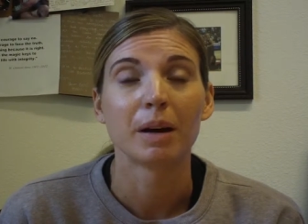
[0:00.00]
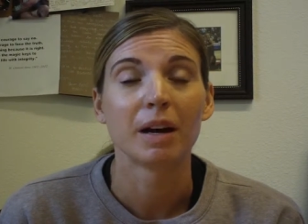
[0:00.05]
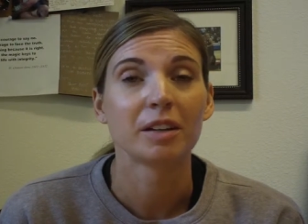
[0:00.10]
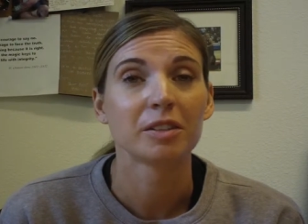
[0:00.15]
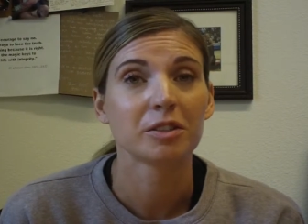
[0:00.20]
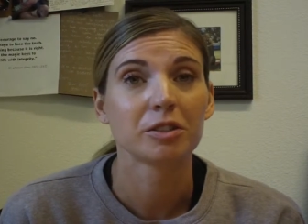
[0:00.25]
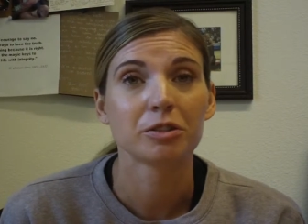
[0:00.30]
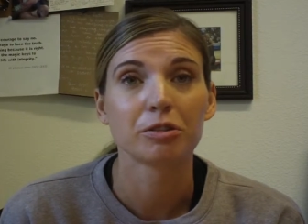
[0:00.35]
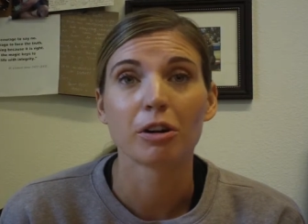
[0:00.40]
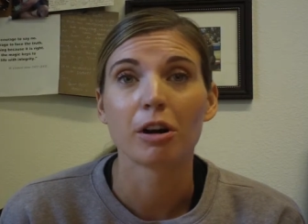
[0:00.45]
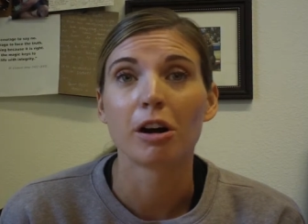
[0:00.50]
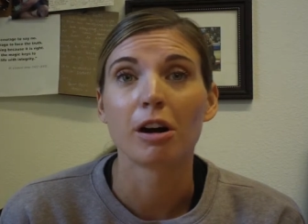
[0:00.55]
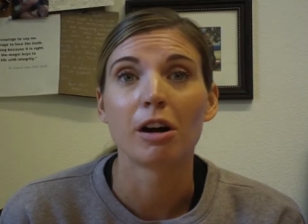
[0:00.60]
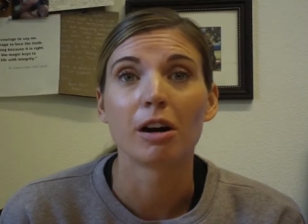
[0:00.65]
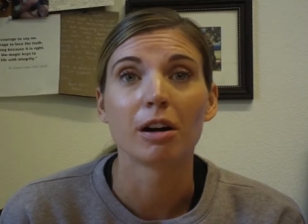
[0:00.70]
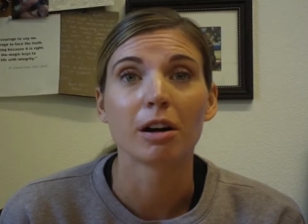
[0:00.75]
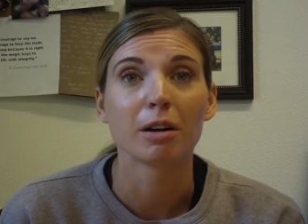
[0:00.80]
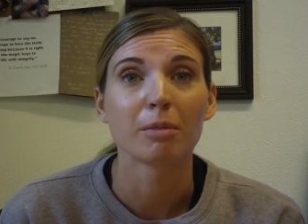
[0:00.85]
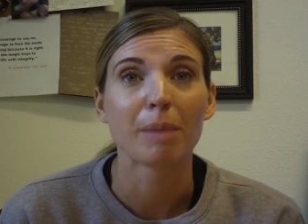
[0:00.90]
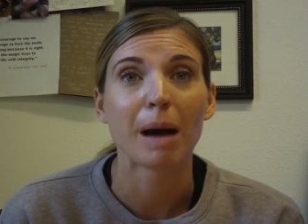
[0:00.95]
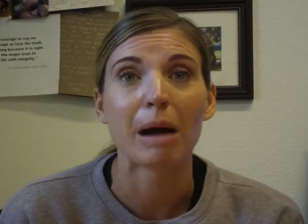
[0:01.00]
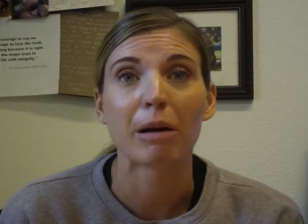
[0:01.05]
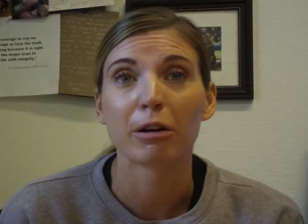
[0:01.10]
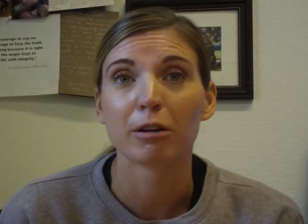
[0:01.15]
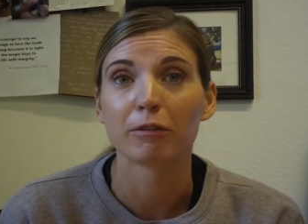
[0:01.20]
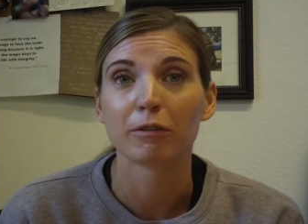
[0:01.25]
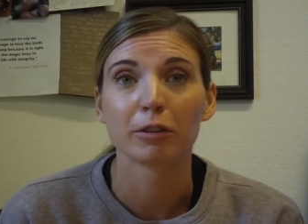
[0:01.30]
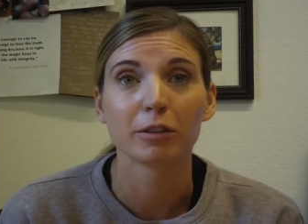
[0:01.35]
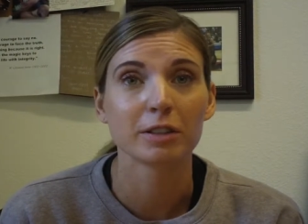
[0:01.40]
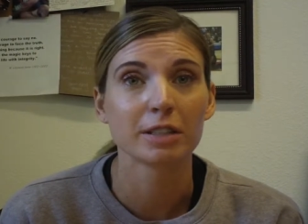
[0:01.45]
a strong,
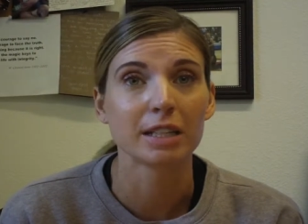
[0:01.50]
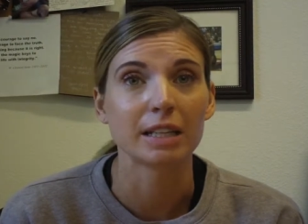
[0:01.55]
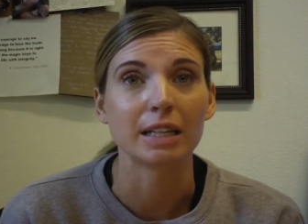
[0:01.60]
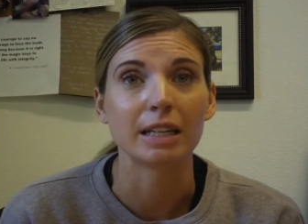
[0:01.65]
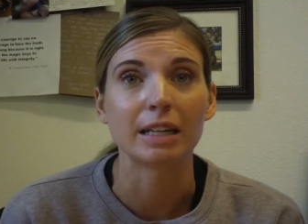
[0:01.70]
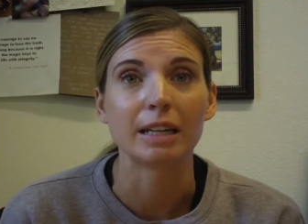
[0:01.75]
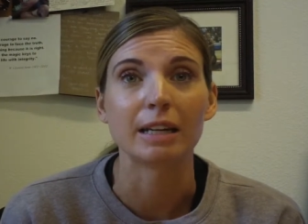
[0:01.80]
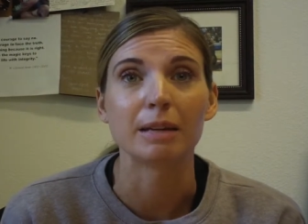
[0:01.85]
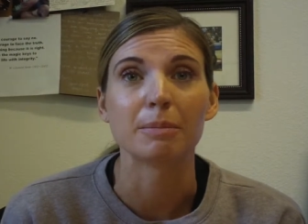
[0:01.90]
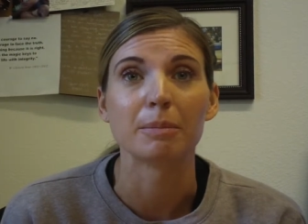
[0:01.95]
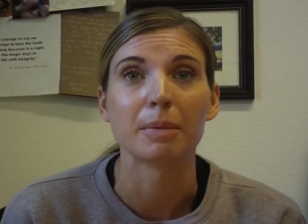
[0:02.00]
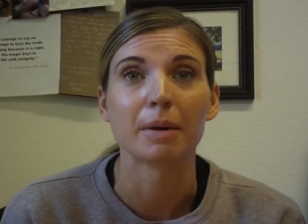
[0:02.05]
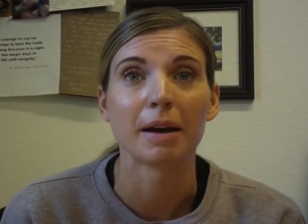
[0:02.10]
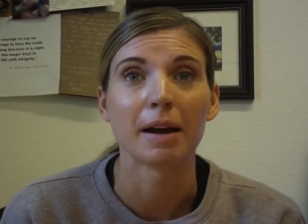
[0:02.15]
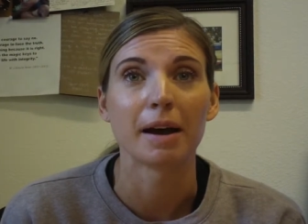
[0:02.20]
powerful team.